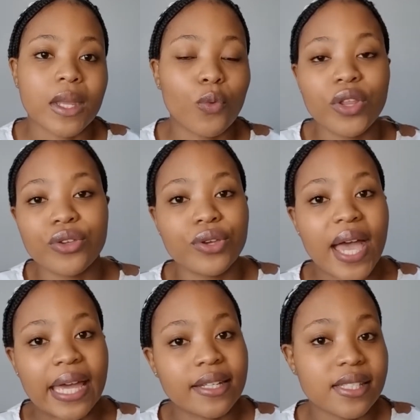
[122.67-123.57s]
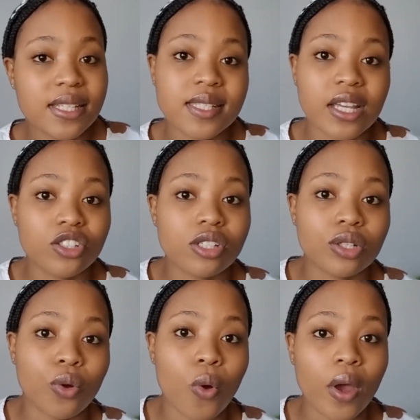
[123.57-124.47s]
whether you had a
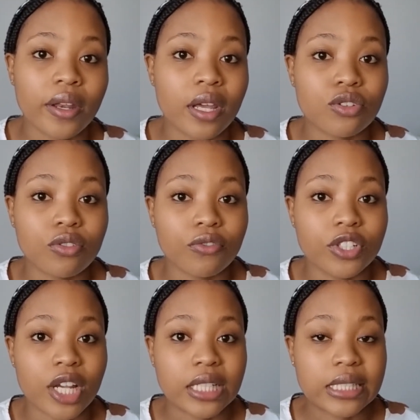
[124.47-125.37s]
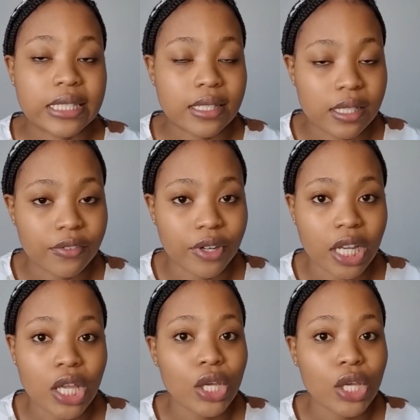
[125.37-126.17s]
C-section or a natural vaginal delivery.